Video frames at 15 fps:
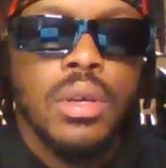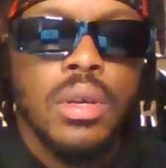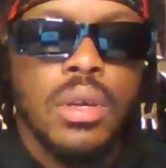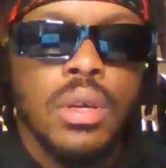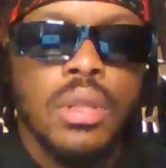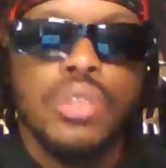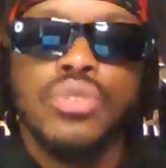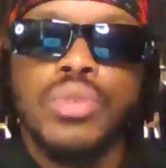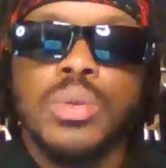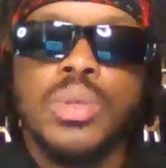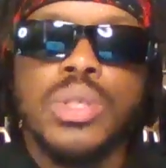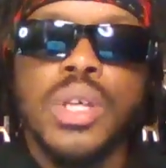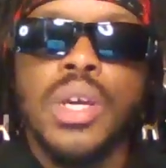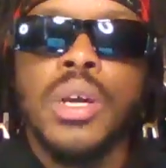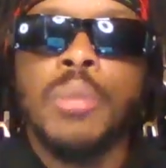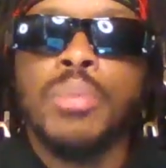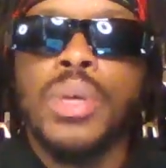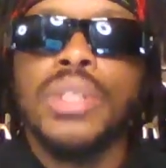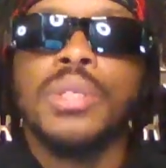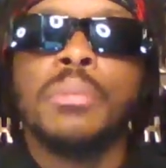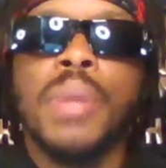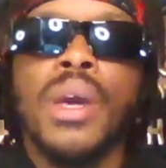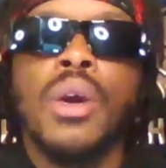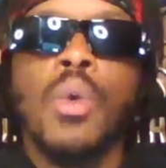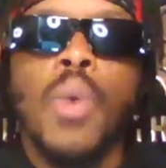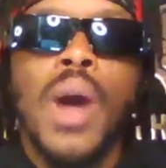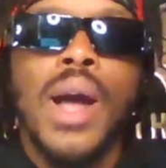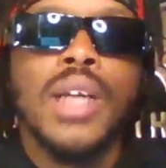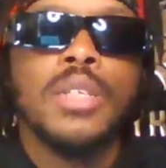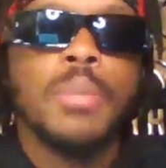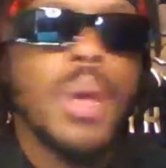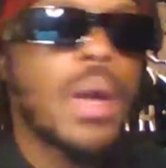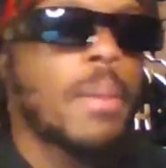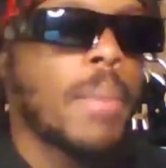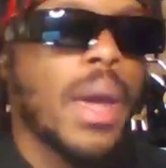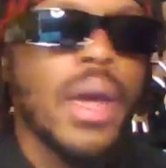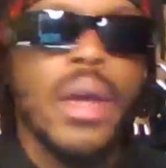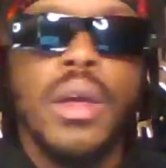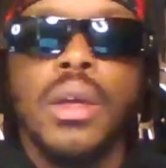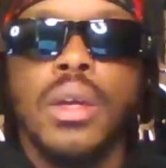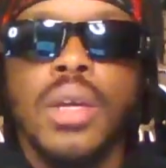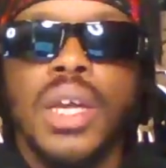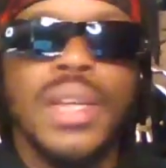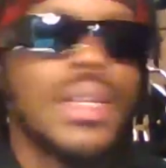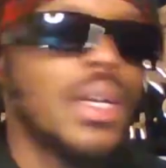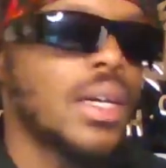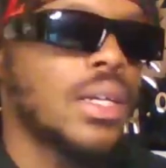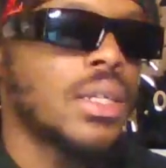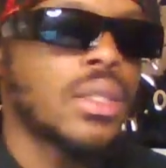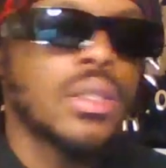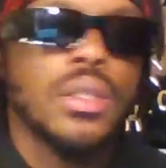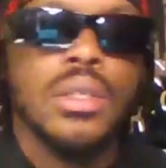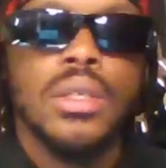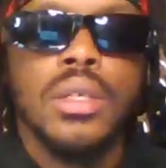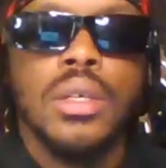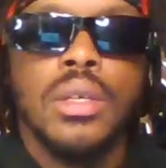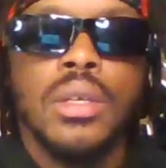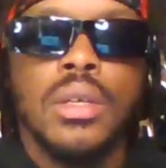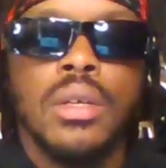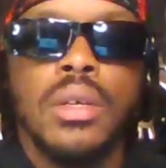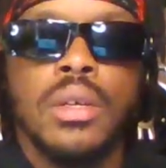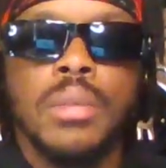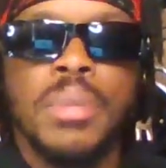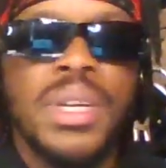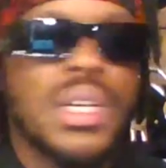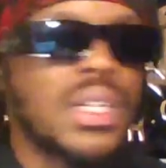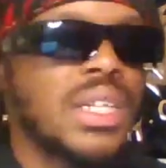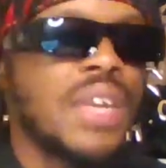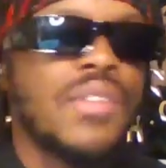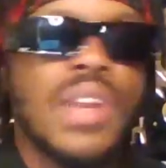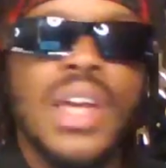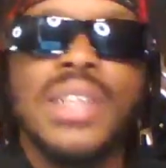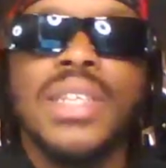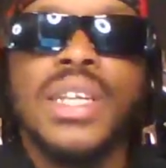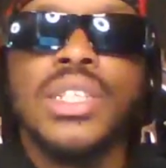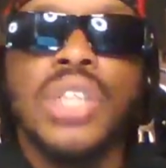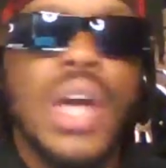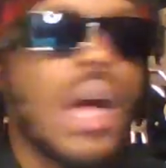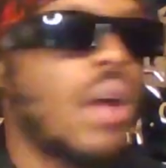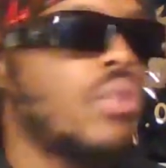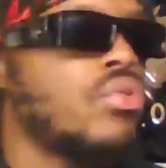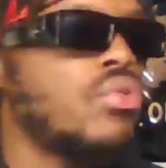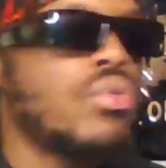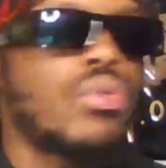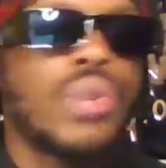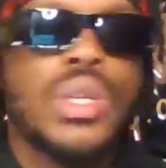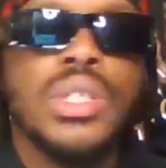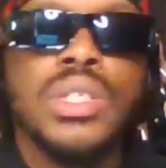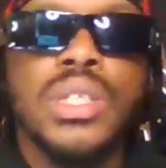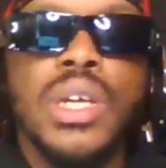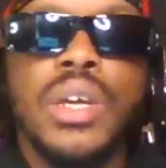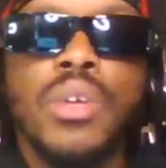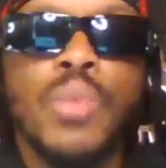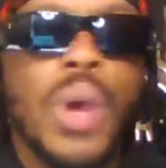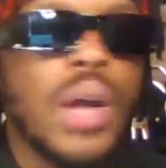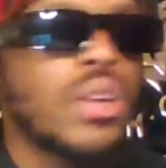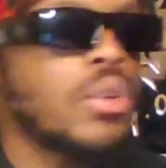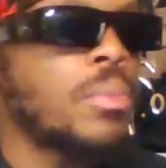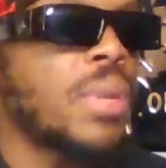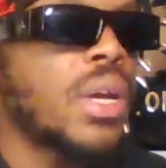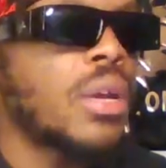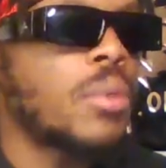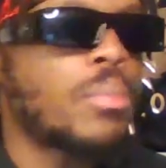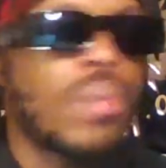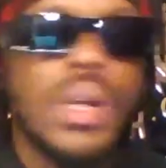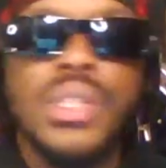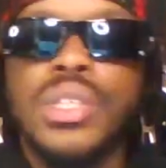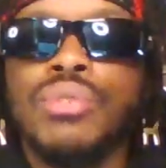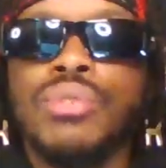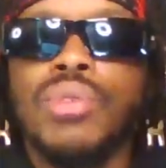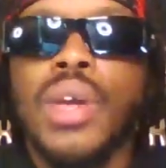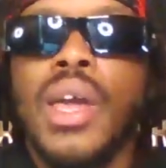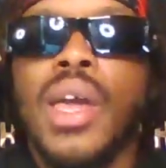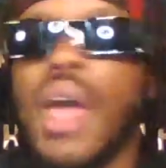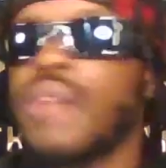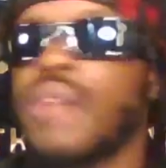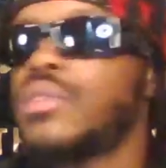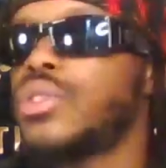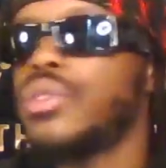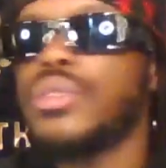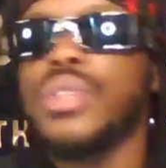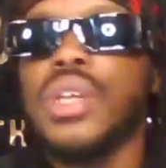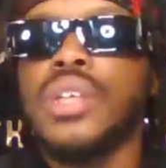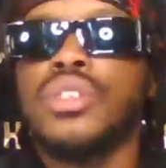And the scriptures say oppression make a wise man mad. It does. Because even as a child, you don't understand why you're being oppressed and you can't have certain things.